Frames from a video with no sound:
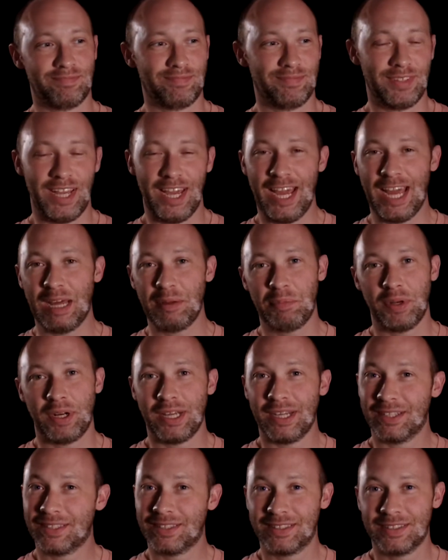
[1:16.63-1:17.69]

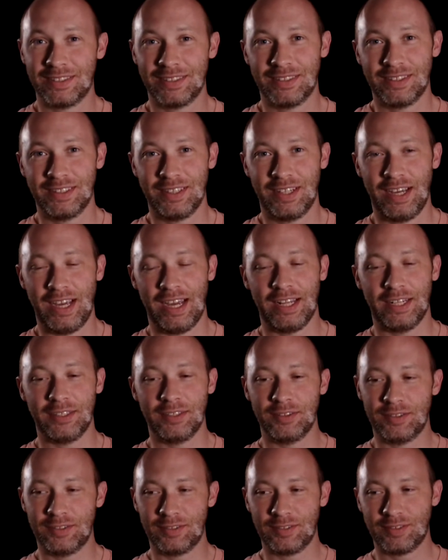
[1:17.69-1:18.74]
happening.
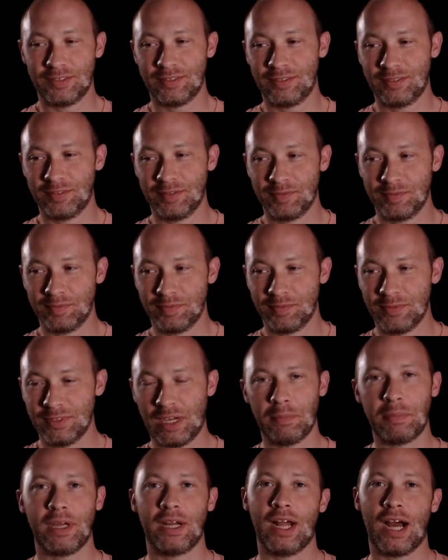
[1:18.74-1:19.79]
And
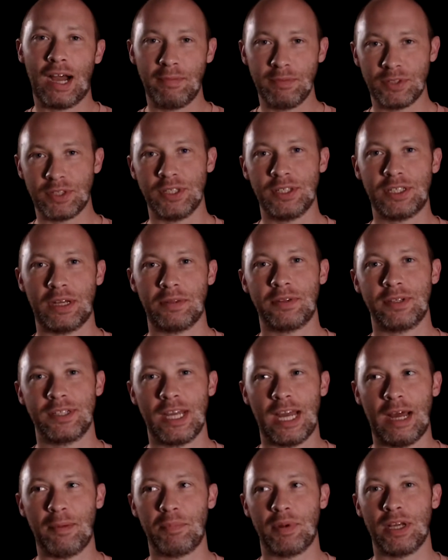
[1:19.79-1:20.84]
I mean, obviously something's
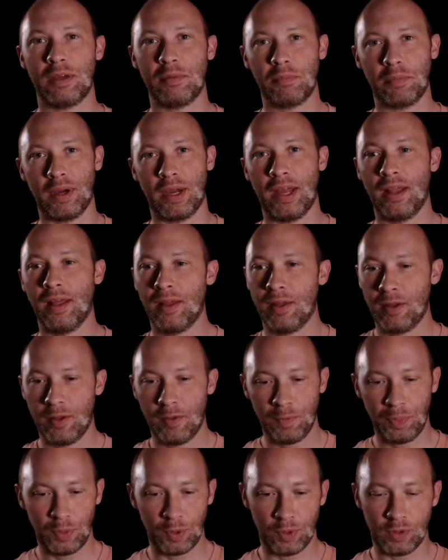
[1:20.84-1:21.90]
happening, but
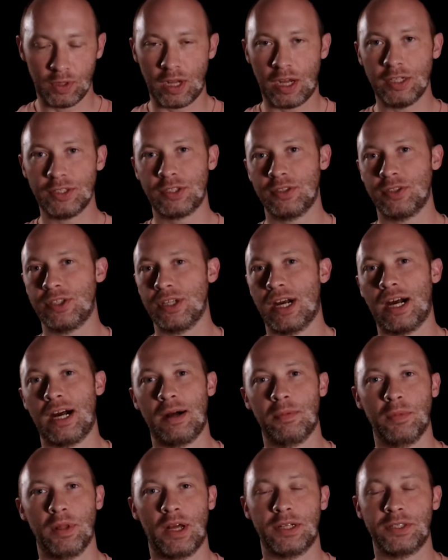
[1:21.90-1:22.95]
their loss of
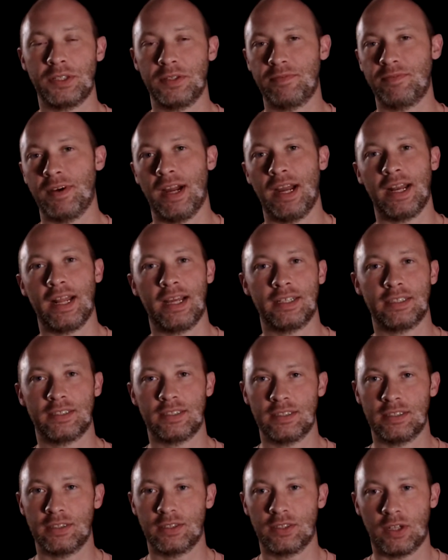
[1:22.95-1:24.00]
job, loss of
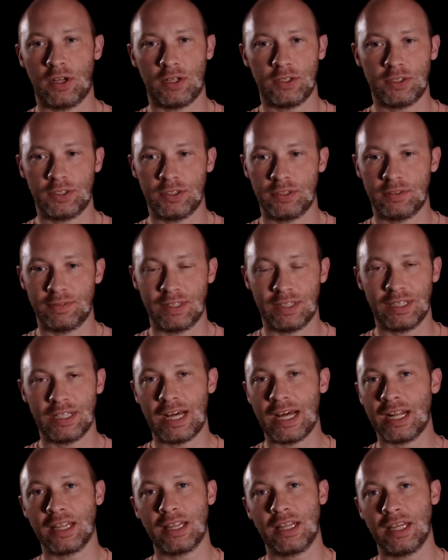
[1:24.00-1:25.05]
finances, loss of a
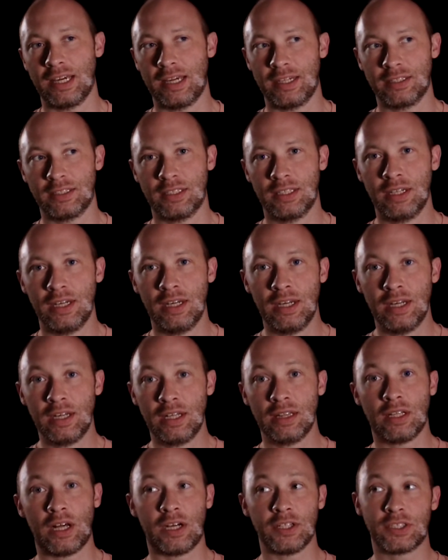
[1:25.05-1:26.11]
lot of things,
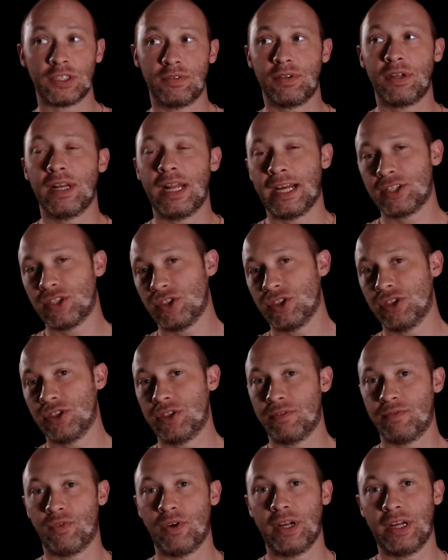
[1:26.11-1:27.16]
loss of connections
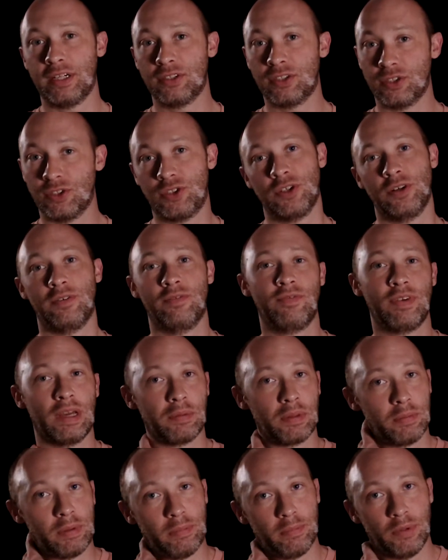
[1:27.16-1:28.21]
to friends and certain
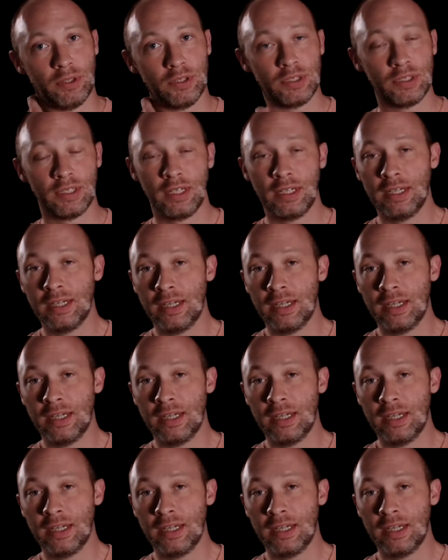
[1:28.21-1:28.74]
family members.